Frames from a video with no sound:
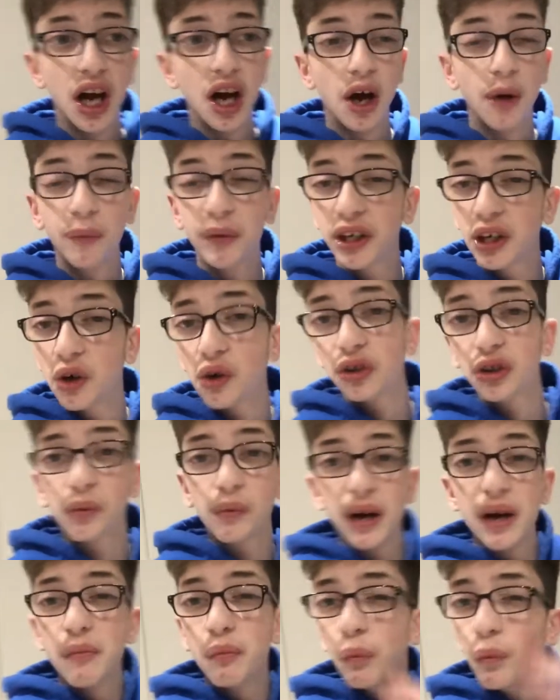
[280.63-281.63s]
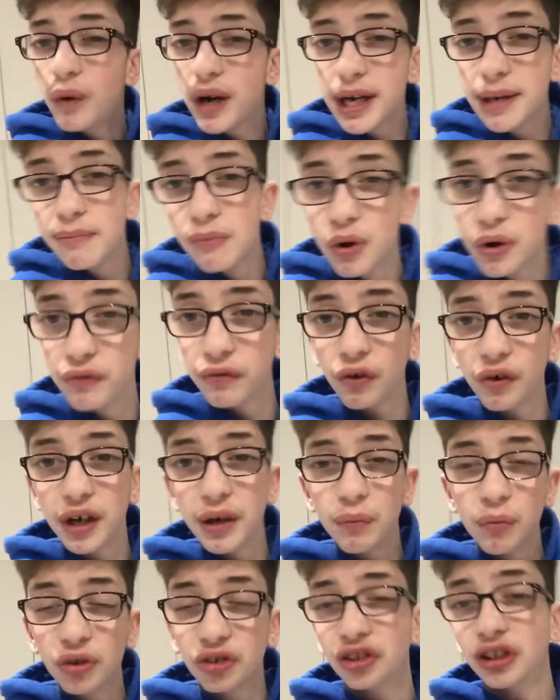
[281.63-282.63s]
We got the win. We move on. It
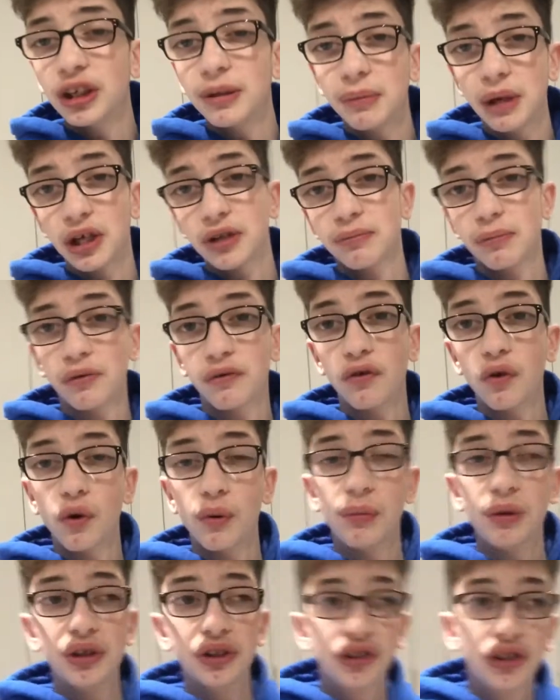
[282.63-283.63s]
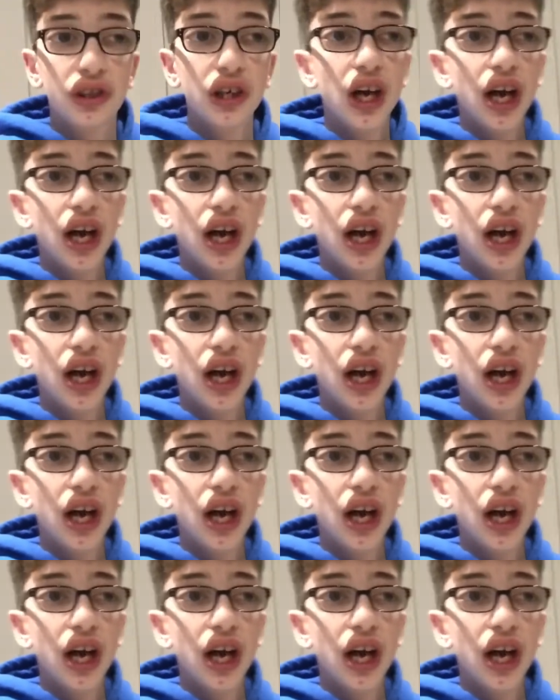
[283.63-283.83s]
wasn't the best performance.